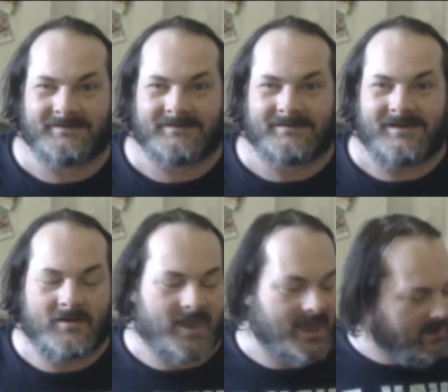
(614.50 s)

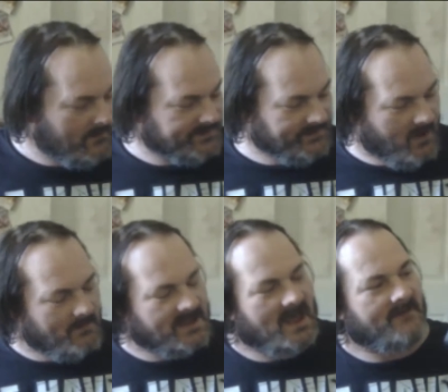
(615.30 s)
Okay, which oh
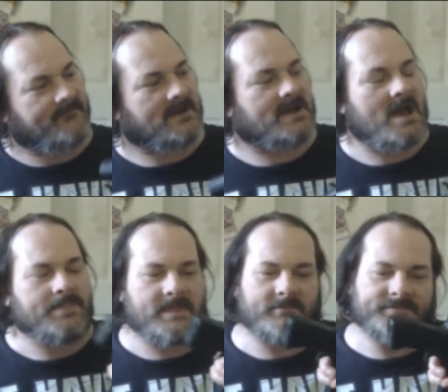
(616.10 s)
my god, I
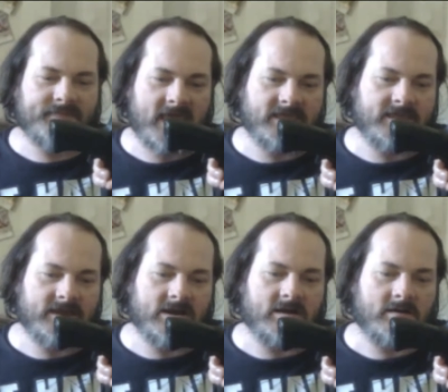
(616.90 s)
forgot that it was that
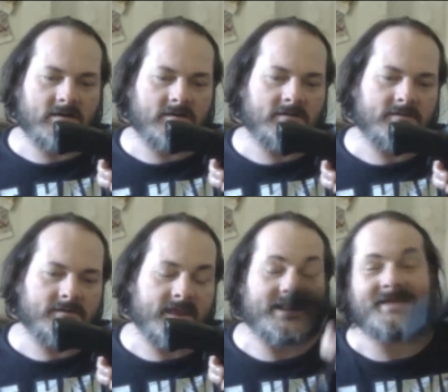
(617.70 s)
year.
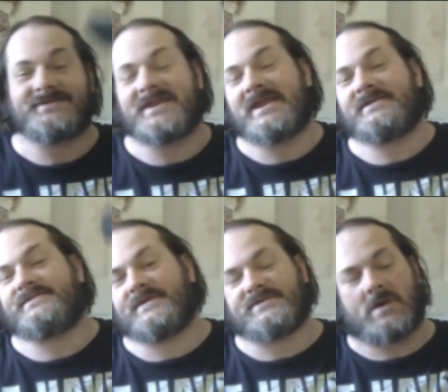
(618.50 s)
Yeah,
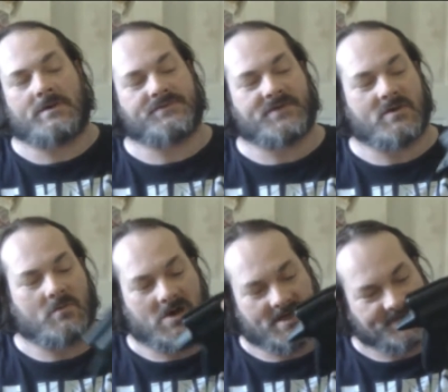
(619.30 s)
1986 also
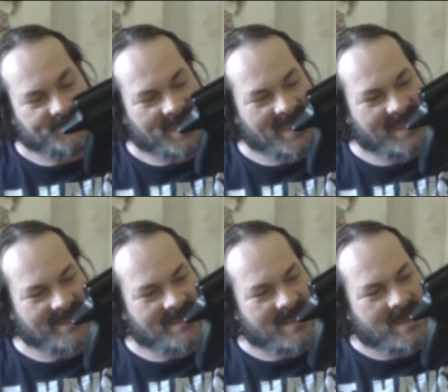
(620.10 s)
was
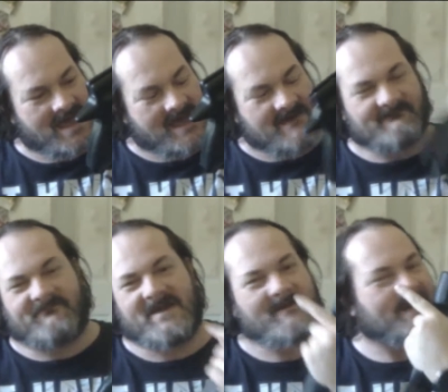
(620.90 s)
a
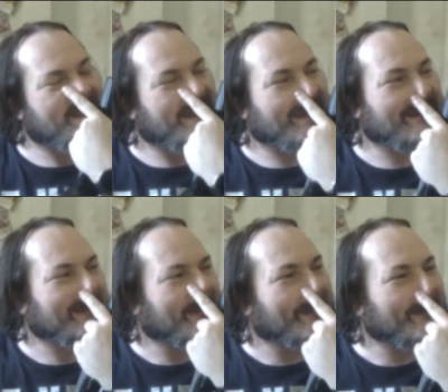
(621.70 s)
very
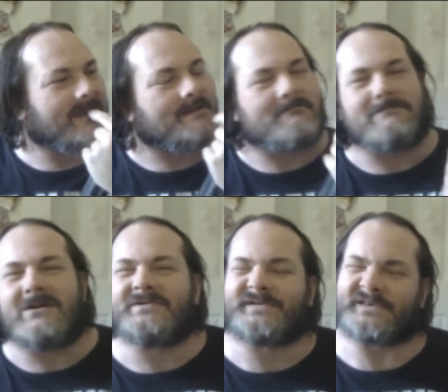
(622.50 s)
an
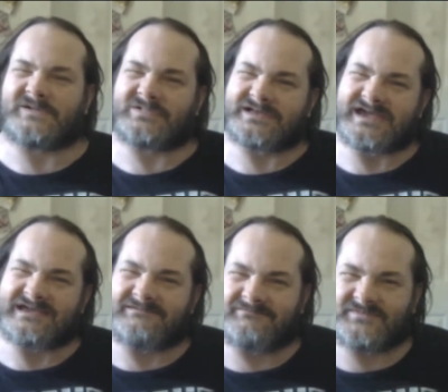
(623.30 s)

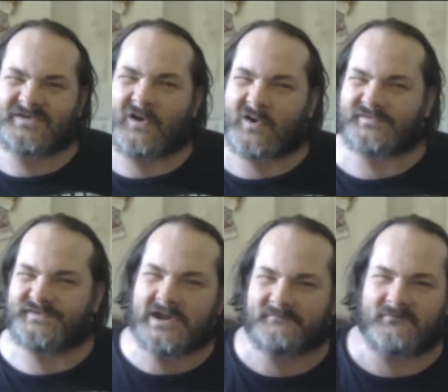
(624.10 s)
emotionally
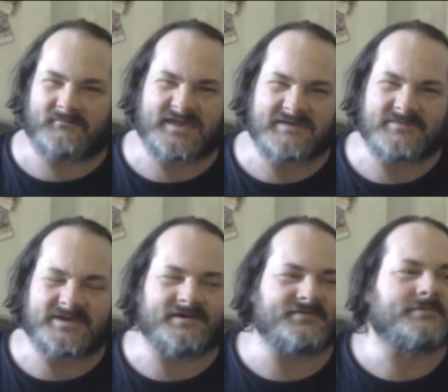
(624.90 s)
charged year for me
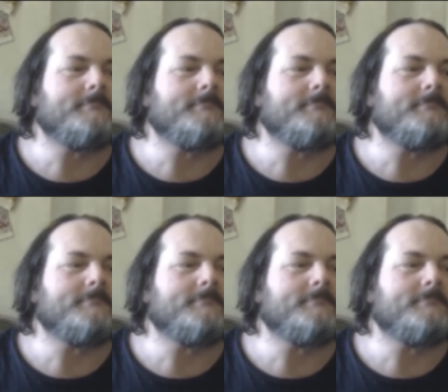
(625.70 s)
because